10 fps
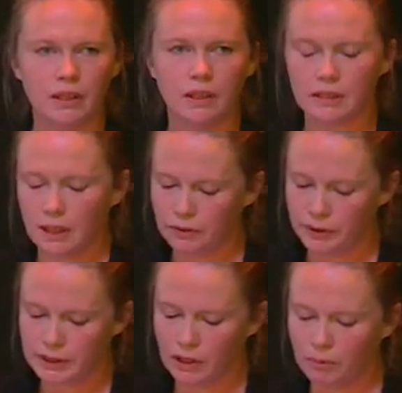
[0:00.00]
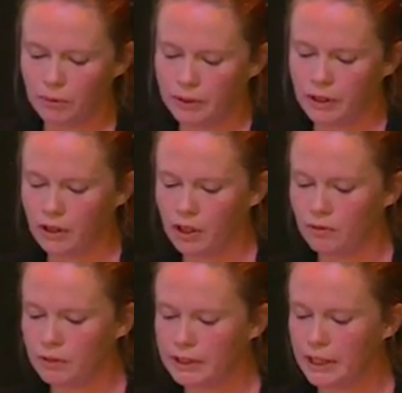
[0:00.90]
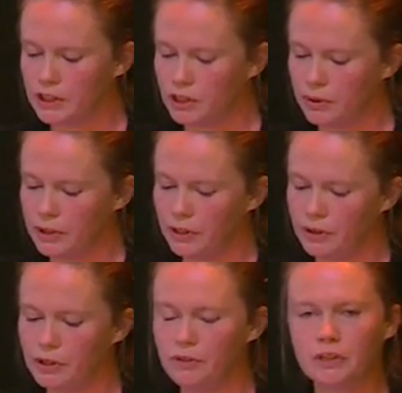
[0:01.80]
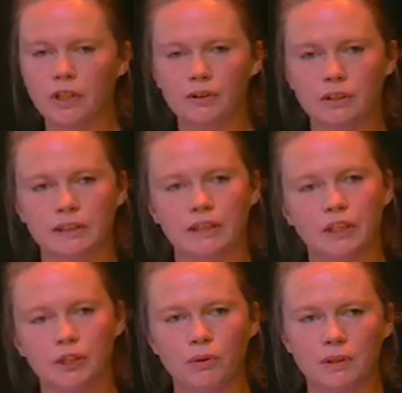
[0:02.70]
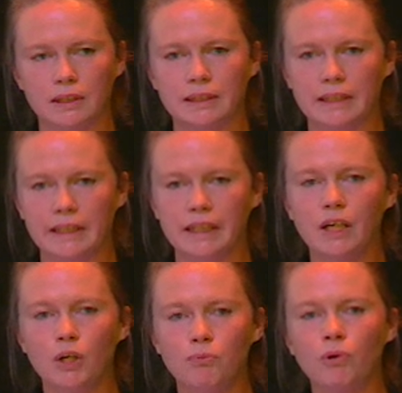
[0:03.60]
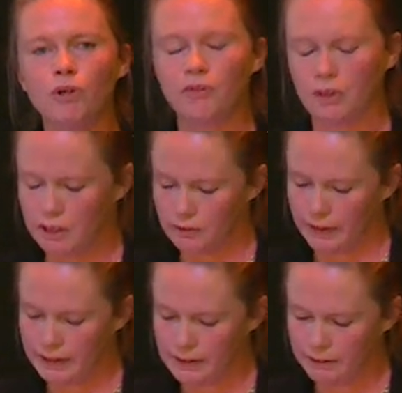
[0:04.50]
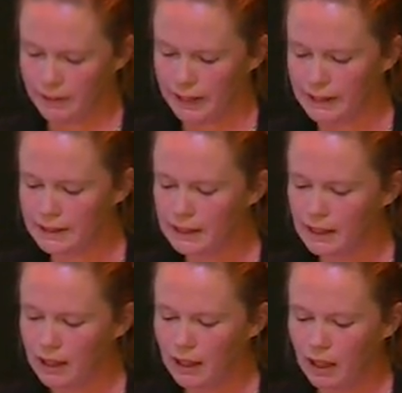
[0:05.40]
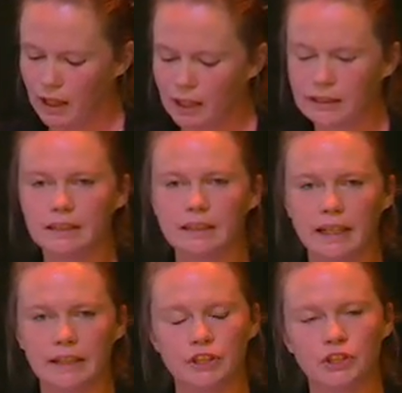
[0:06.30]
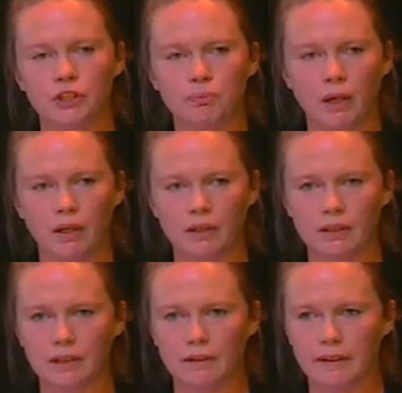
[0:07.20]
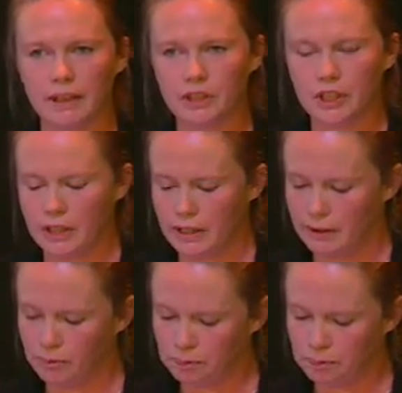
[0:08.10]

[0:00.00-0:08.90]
So, for example, in our conversations with you, you've told us that you want to see more of us face to face, and today is just part of that journey.